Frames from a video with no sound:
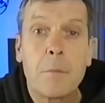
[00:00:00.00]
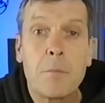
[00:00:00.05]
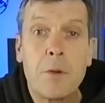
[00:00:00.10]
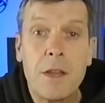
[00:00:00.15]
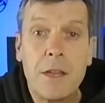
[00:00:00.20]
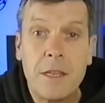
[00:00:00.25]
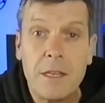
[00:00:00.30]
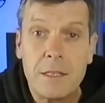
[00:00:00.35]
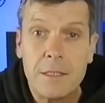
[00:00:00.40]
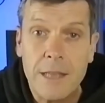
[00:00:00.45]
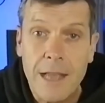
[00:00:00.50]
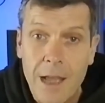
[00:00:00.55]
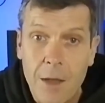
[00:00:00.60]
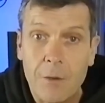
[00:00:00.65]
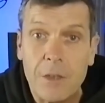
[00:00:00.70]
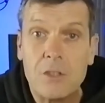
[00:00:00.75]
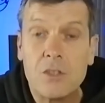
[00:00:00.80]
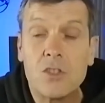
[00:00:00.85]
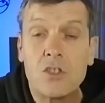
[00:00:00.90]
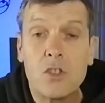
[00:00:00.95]
break it
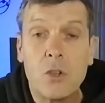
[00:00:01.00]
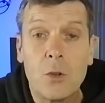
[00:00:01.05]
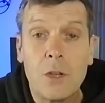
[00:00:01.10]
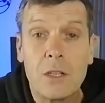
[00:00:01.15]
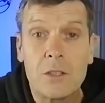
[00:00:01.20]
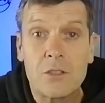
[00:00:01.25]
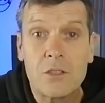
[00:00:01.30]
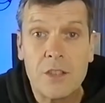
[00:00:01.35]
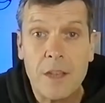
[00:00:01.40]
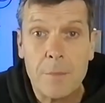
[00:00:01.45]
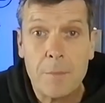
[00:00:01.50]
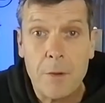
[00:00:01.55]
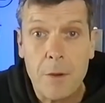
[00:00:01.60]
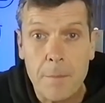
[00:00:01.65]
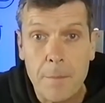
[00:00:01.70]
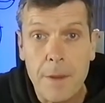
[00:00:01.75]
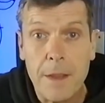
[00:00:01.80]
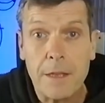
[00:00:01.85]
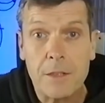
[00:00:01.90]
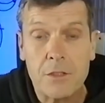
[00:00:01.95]
down into two little
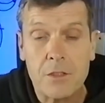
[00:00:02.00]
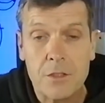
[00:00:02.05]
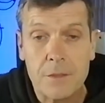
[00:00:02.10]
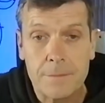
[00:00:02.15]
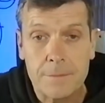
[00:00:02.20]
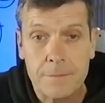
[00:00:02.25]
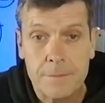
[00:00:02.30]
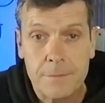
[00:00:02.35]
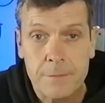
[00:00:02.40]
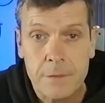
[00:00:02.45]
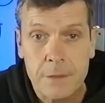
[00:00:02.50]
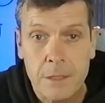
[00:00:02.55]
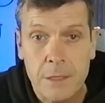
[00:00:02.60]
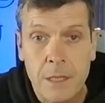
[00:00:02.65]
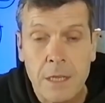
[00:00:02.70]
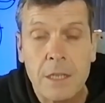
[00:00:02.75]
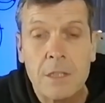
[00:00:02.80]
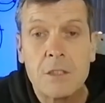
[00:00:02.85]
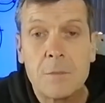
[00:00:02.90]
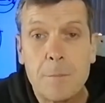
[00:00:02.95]
separate bits.
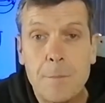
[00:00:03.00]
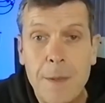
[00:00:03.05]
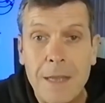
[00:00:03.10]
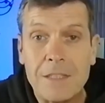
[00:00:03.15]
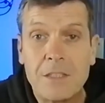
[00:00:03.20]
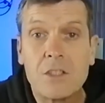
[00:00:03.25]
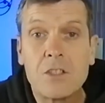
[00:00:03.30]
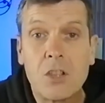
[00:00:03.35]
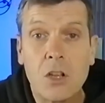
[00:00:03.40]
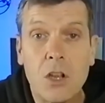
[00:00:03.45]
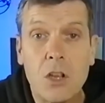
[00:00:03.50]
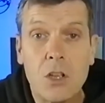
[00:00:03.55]
It's better to